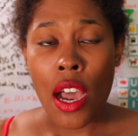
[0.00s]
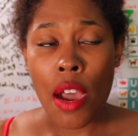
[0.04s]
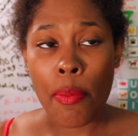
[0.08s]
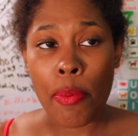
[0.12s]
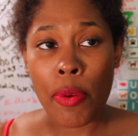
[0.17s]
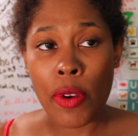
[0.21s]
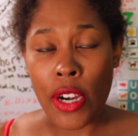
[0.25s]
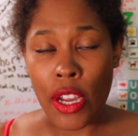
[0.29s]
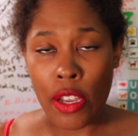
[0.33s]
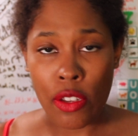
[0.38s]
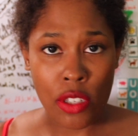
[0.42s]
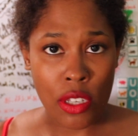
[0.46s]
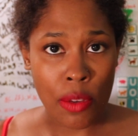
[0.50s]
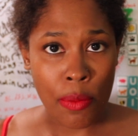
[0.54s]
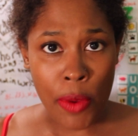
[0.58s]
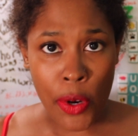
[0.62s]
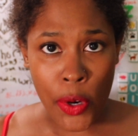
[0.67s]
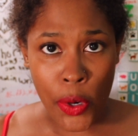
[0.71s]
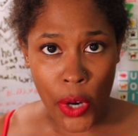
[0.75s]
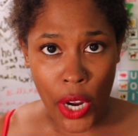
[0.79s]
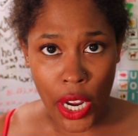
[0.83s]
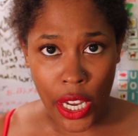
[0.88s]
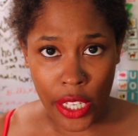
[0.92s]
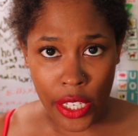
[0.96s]
pronounce them
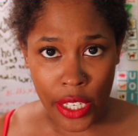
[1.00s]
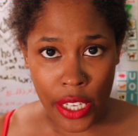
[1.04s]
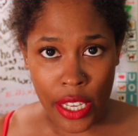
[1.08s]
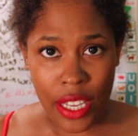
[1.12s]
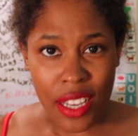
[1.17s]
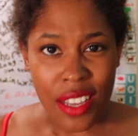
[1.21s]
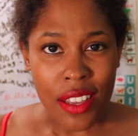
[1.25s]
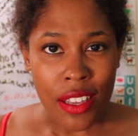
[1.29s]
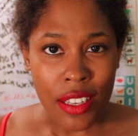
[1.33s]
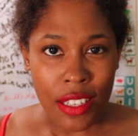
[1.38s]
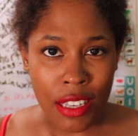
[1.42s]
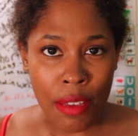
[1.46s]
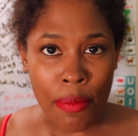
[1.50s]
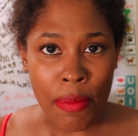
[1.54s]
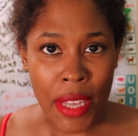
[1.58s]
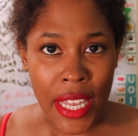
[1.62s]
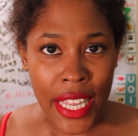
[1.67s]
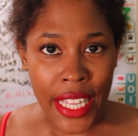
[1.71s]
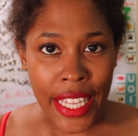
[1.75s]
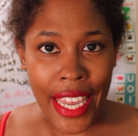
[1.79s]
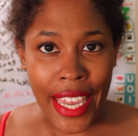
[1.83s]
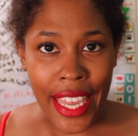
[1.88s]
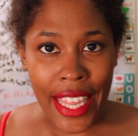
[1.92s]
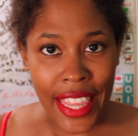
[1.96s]
correctly,
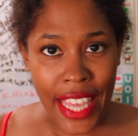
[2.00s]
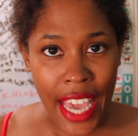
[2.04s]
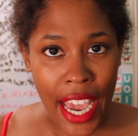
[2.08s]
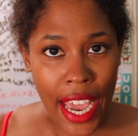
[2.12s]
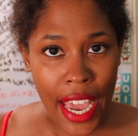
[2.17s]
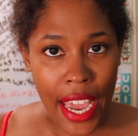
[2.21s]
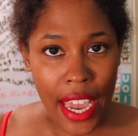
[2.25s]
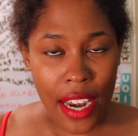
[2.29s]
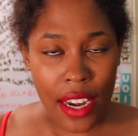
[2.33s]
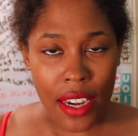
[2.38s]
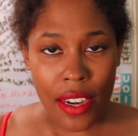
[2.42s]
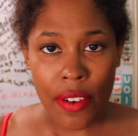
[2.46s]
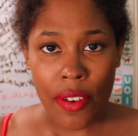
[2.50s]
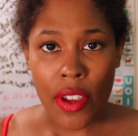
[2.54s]
something like that.